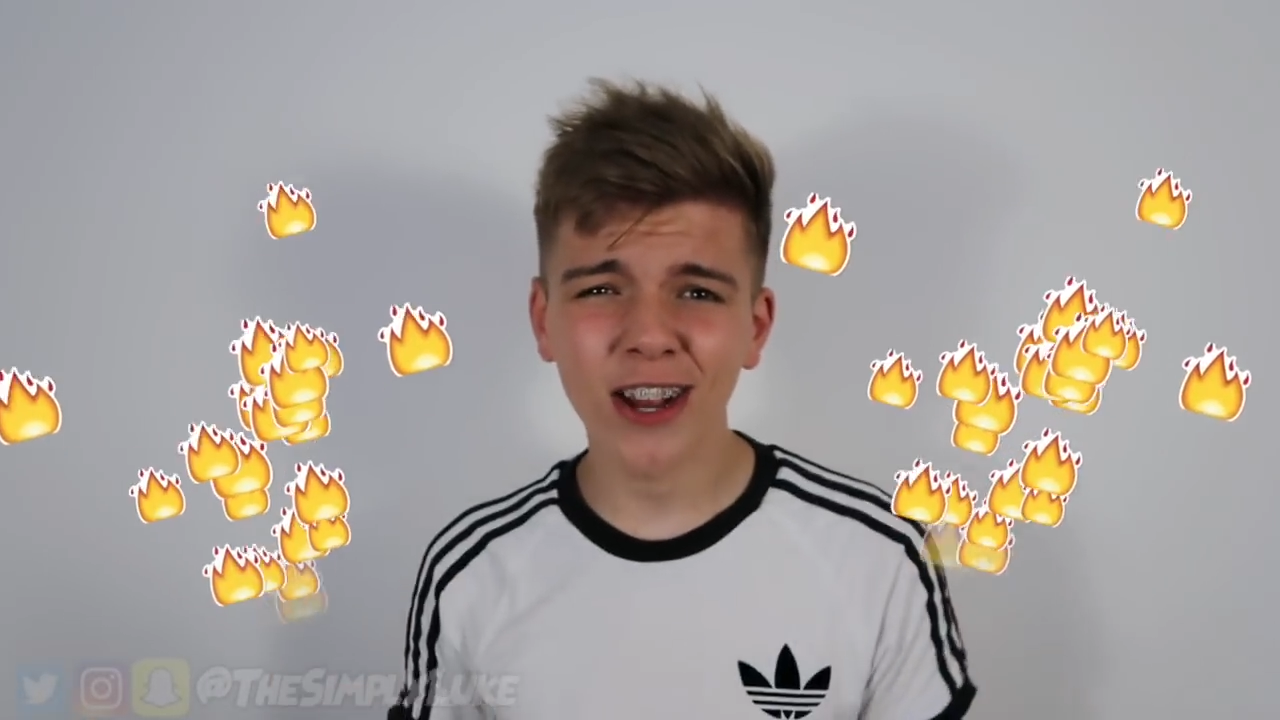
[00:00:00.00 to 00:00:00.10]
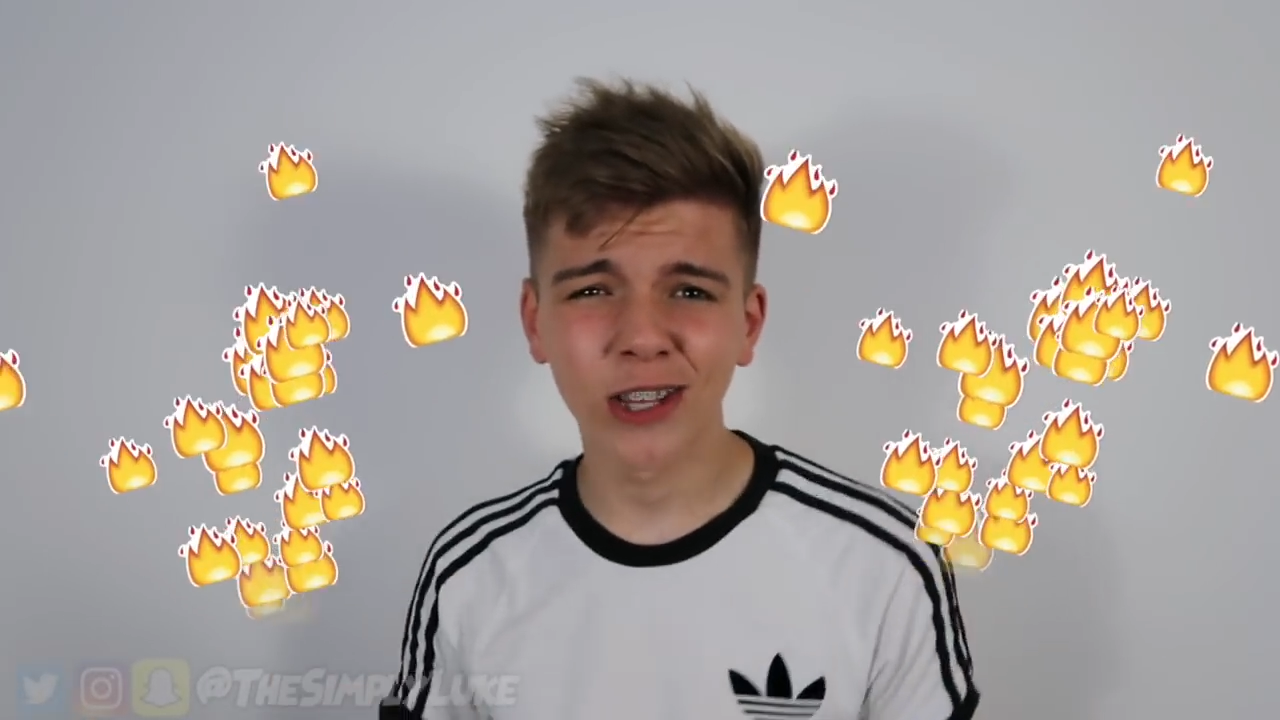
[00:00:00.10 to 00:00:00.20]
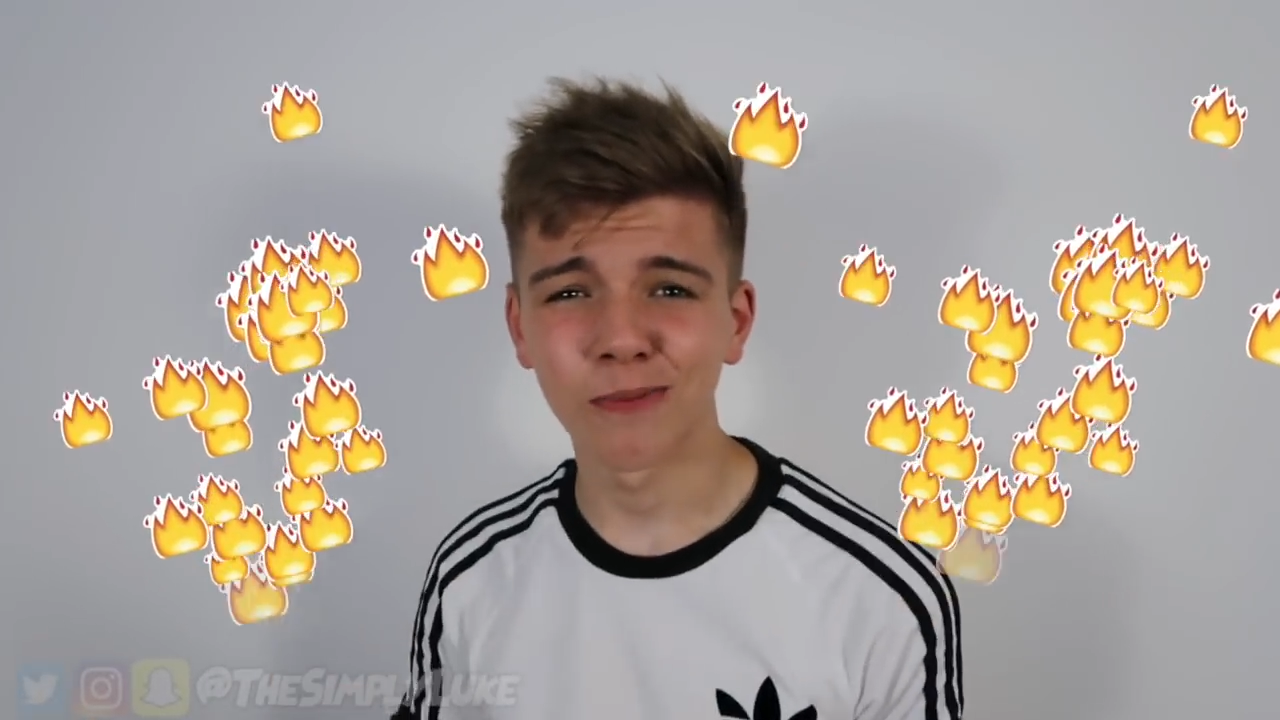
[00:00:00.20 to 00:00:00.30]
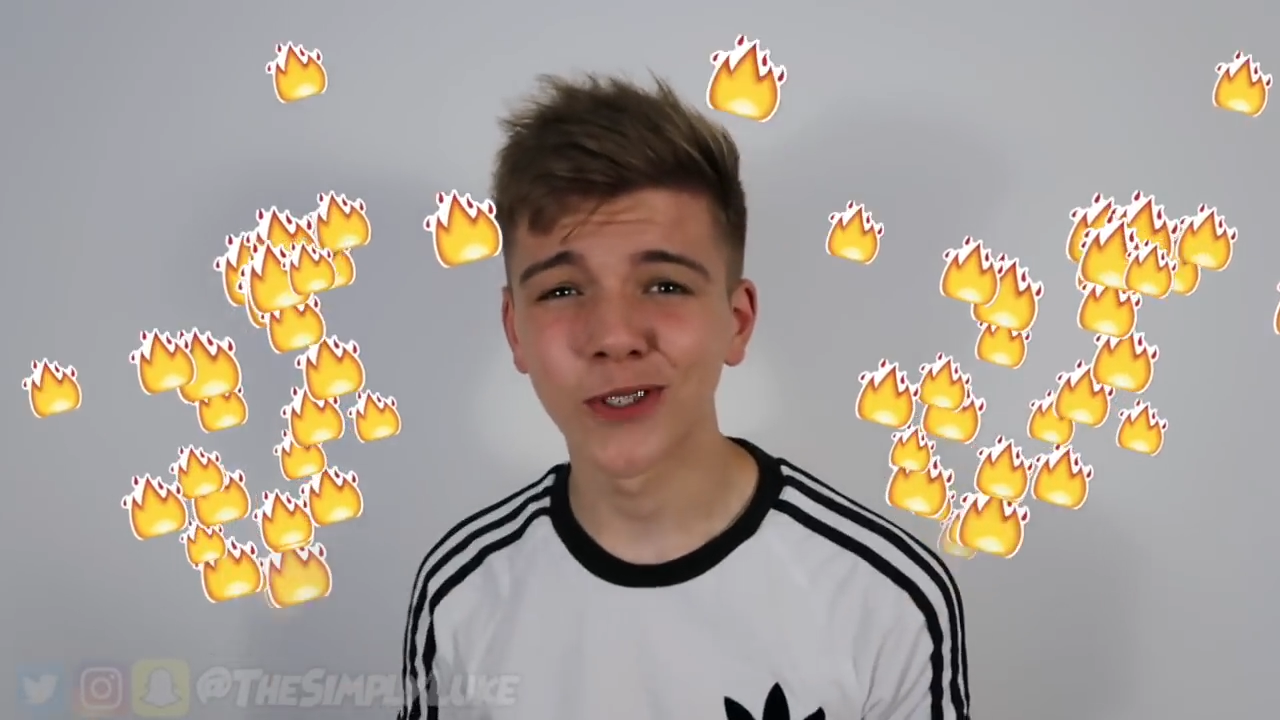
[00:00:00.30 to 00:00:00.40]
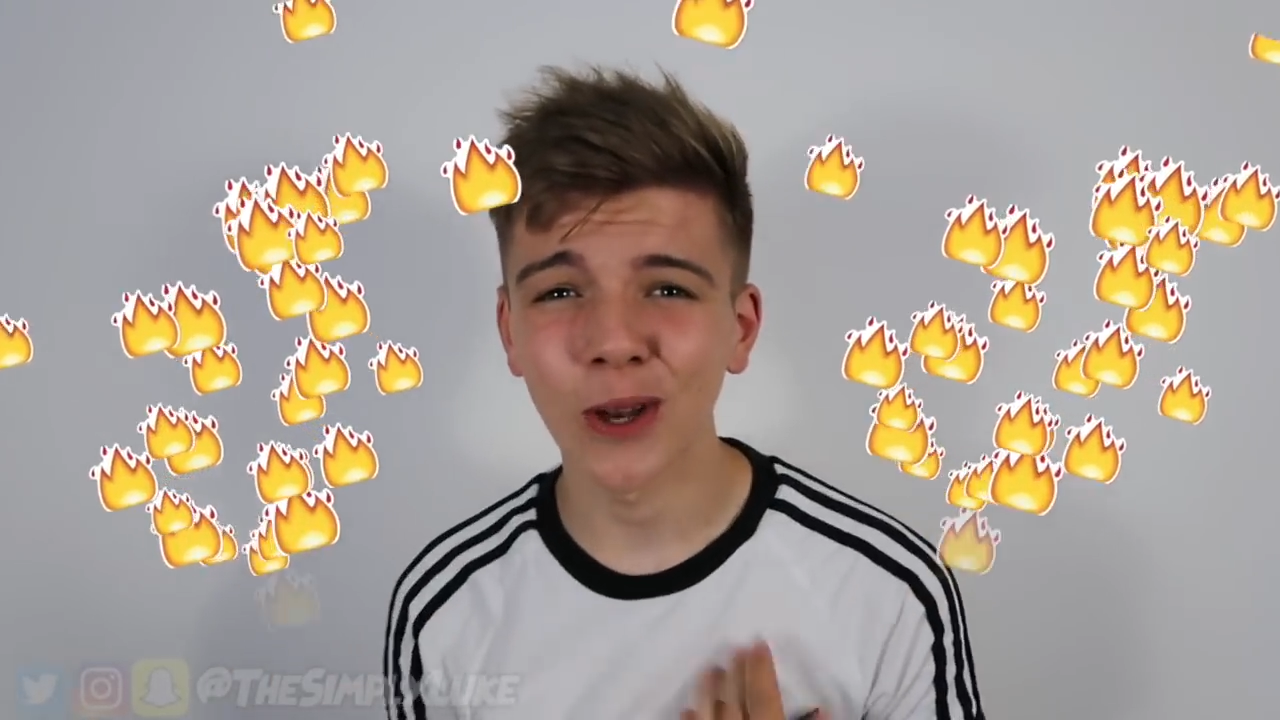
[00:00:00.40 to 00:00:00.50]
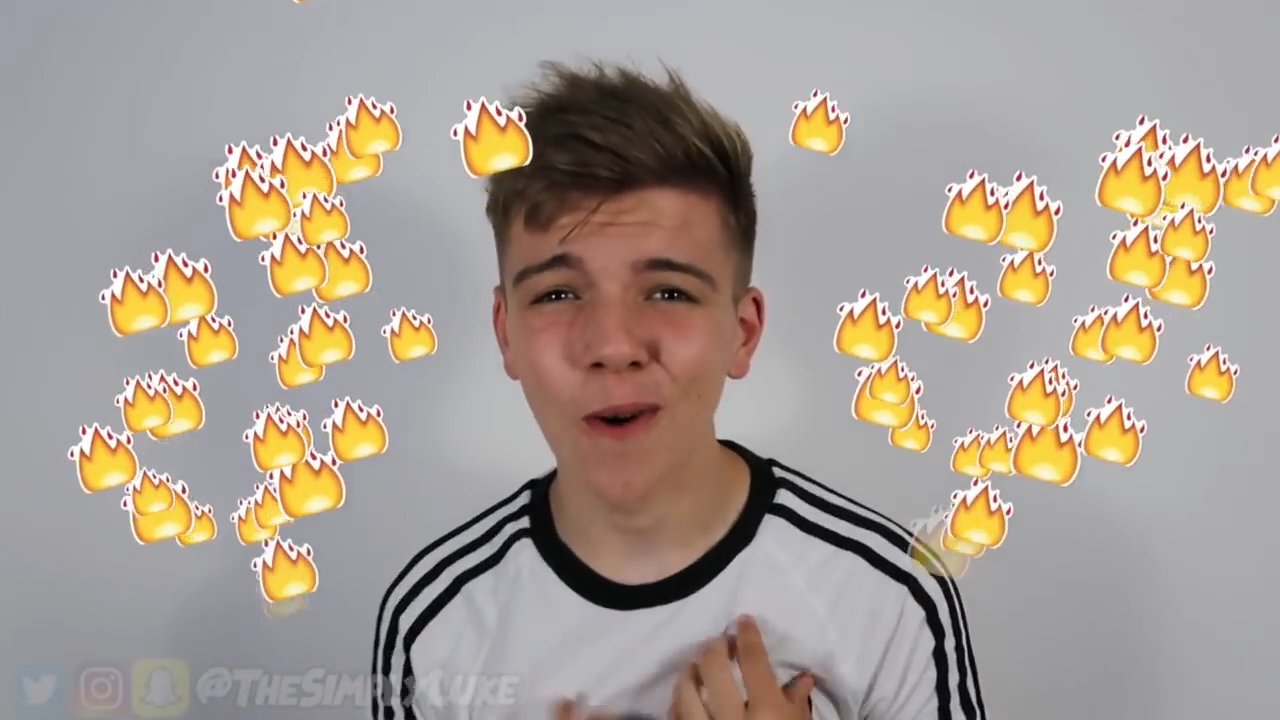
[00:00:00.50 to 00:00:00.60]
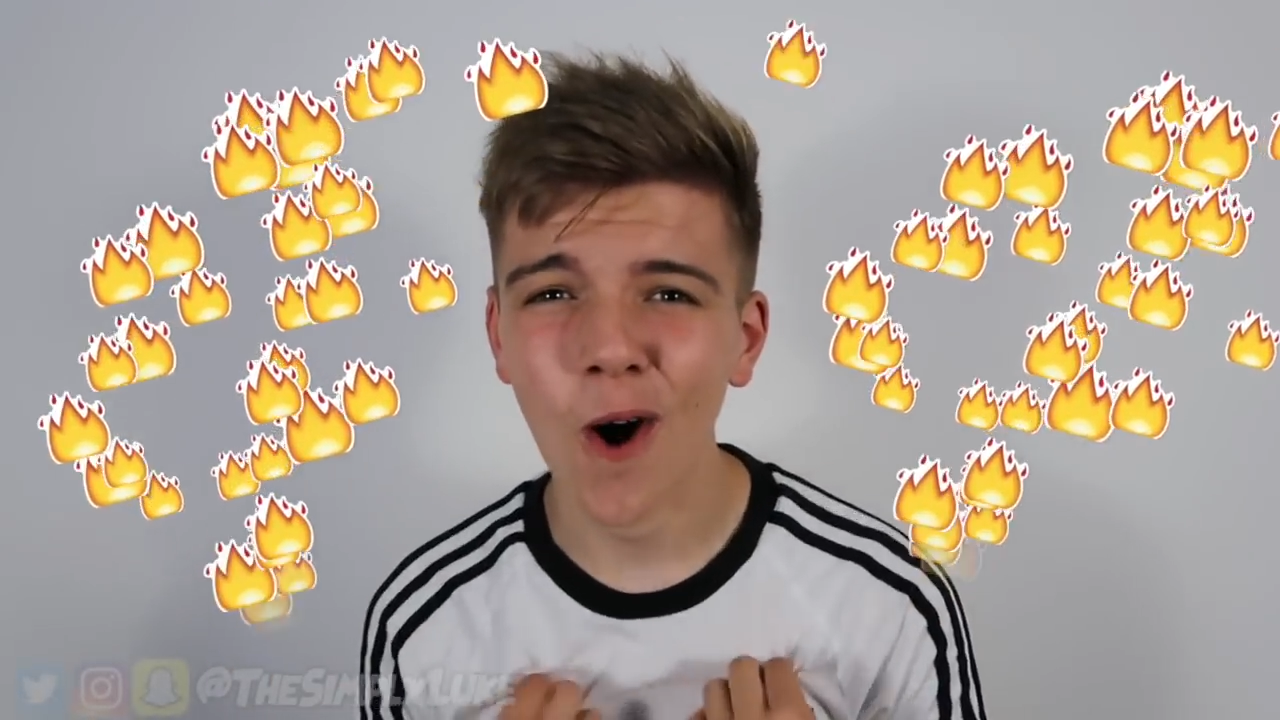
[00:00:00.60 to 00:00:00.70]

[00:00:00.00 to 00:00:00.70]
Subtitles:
because I'm so